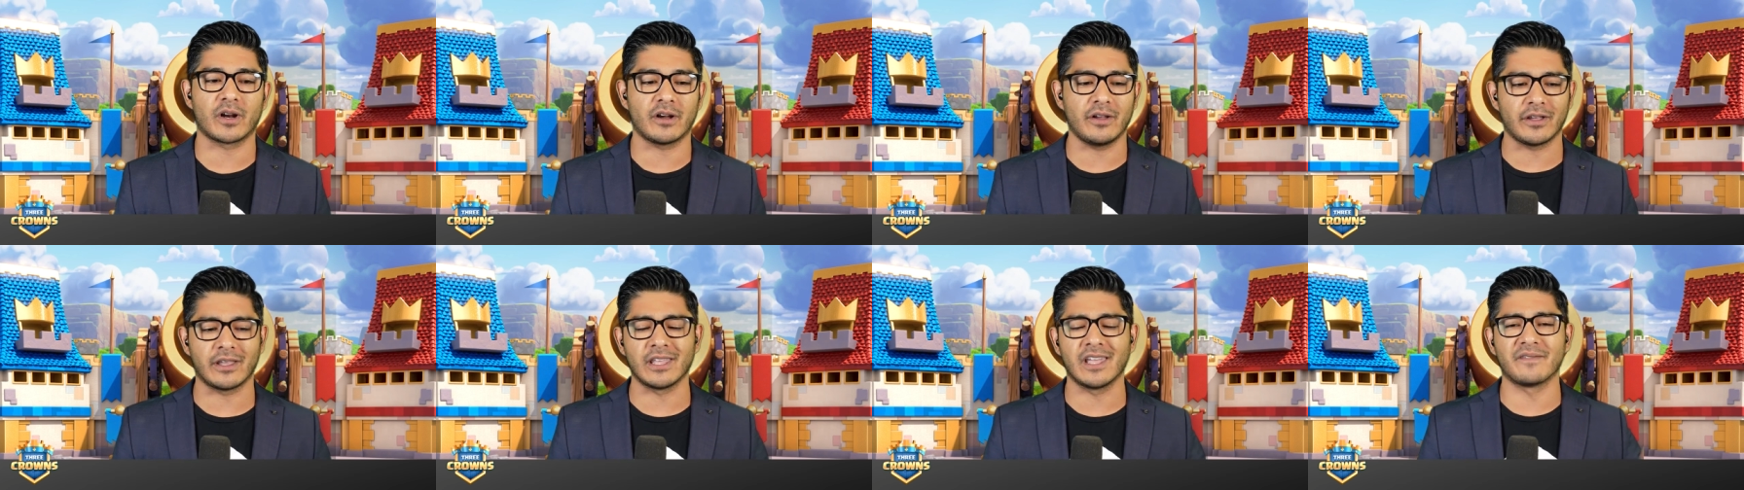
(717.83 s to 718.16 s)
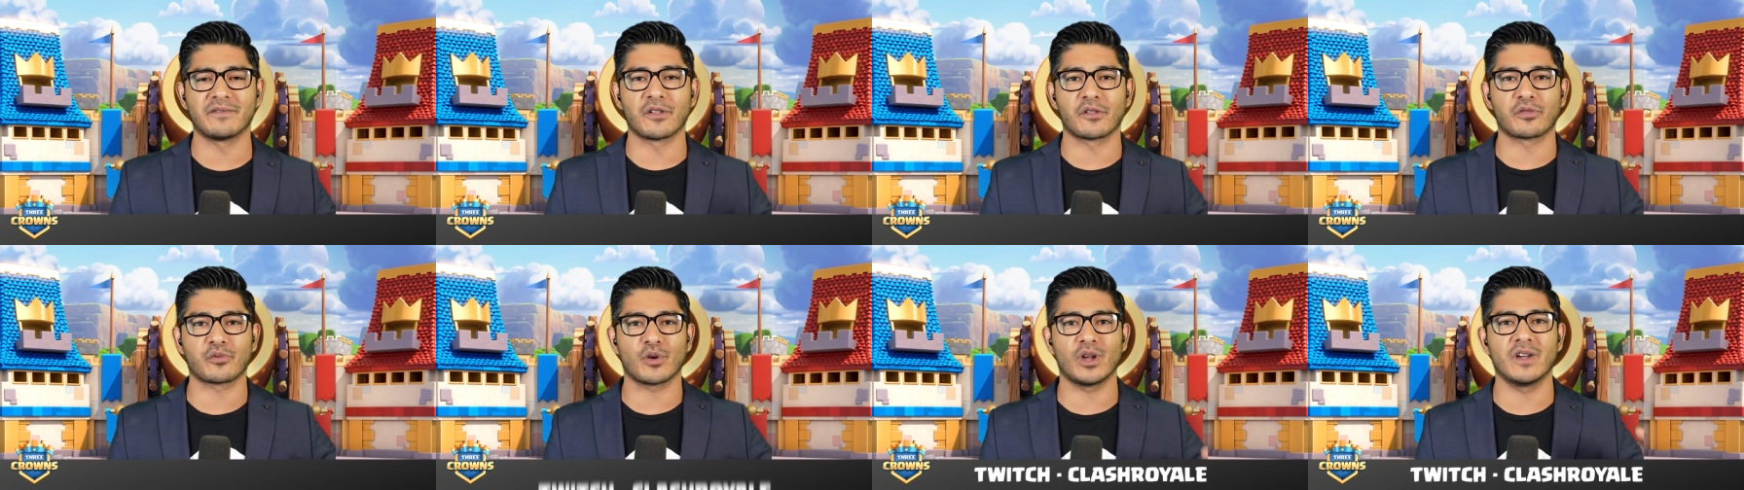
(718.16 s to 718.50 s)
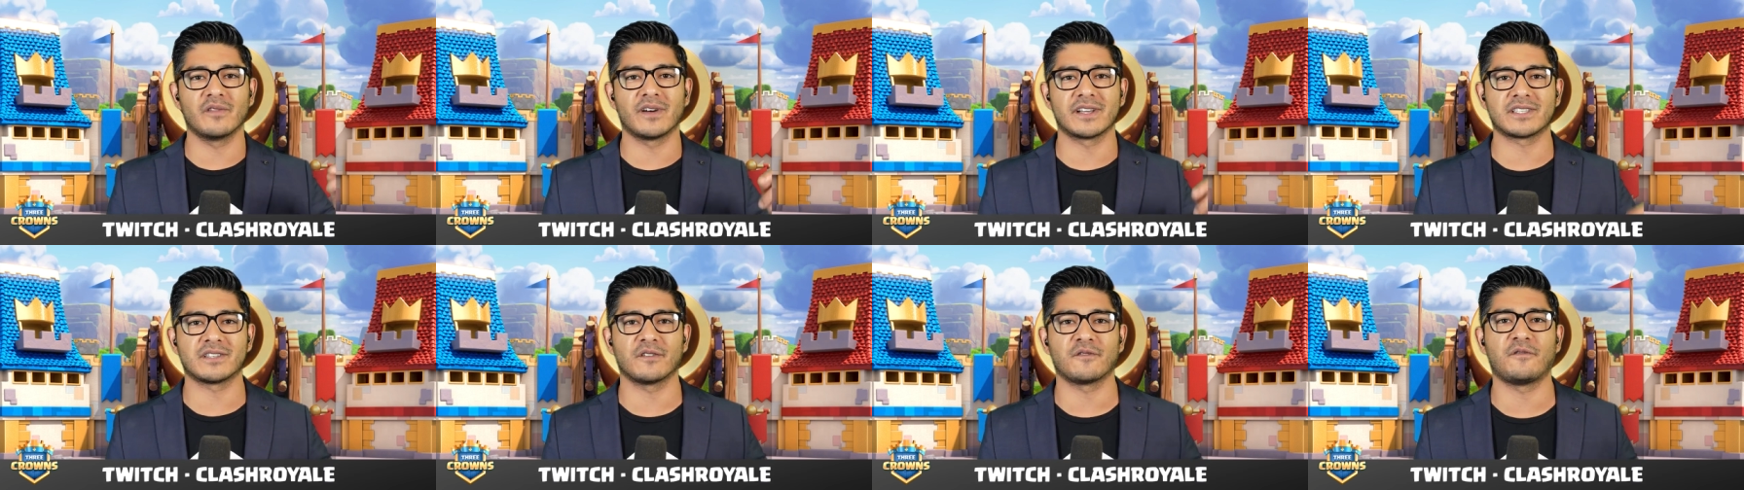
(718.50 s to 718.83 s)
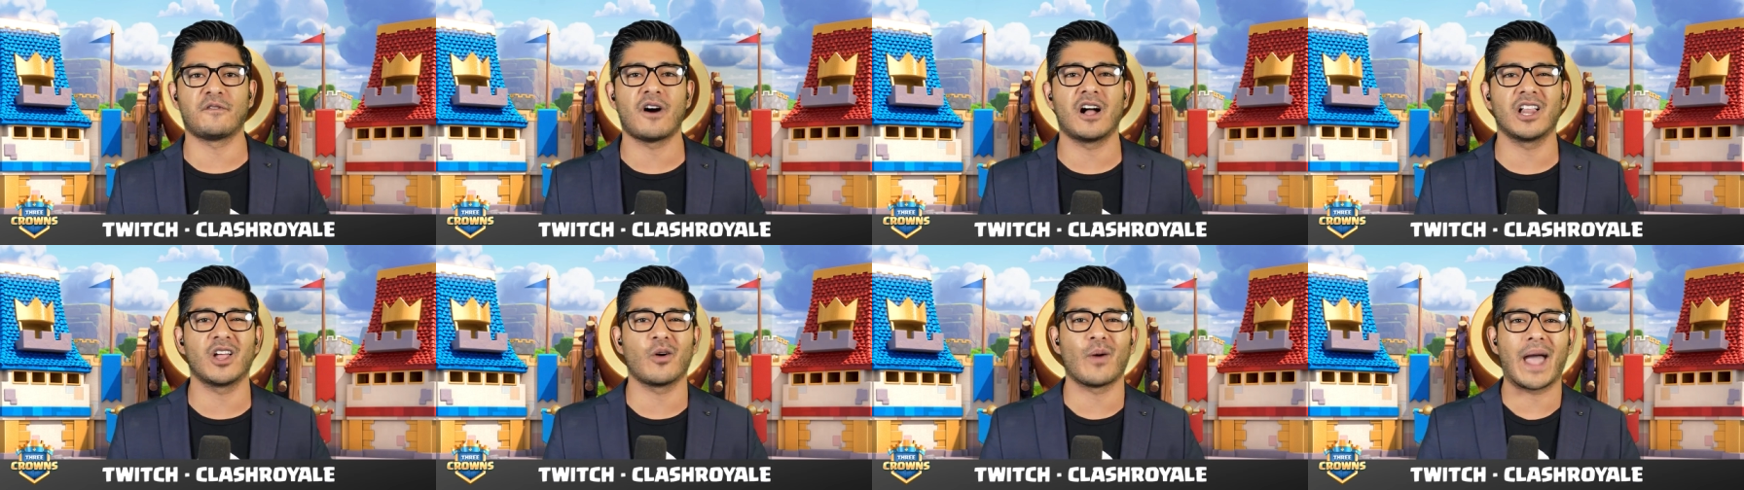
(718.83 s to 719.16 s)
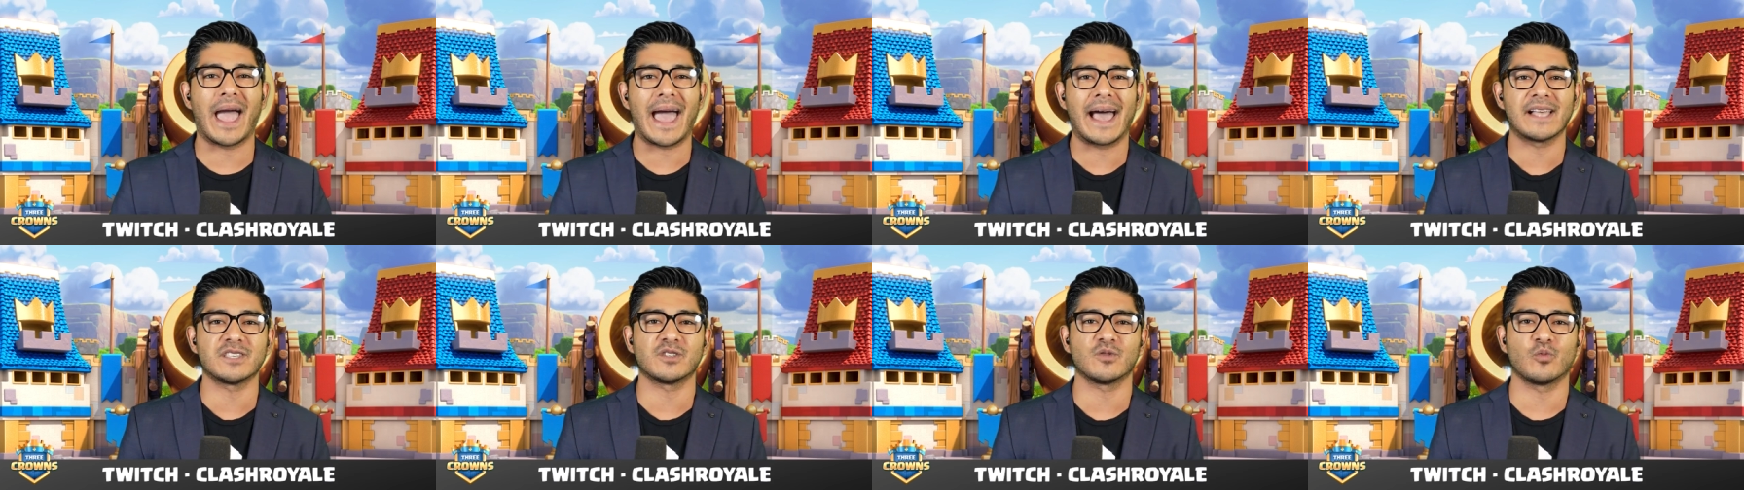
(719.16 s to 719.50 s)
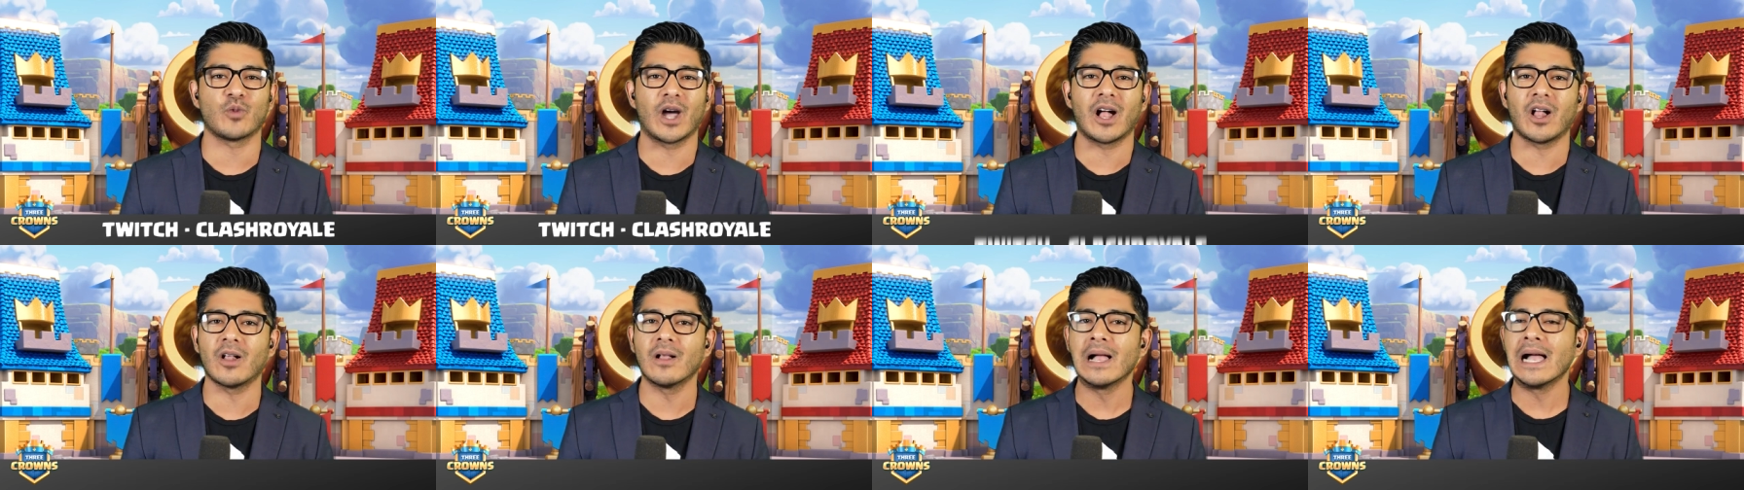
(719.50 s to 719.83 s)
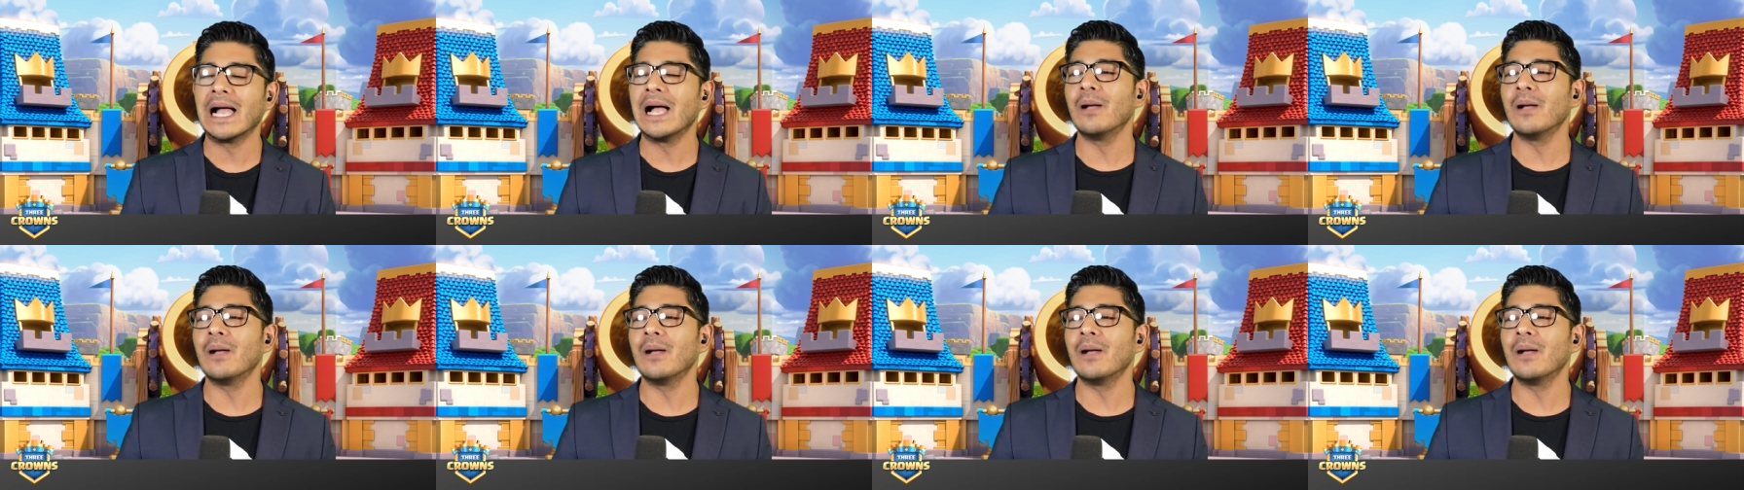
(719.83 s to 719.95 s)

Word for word: You can give the three of us a follow as well.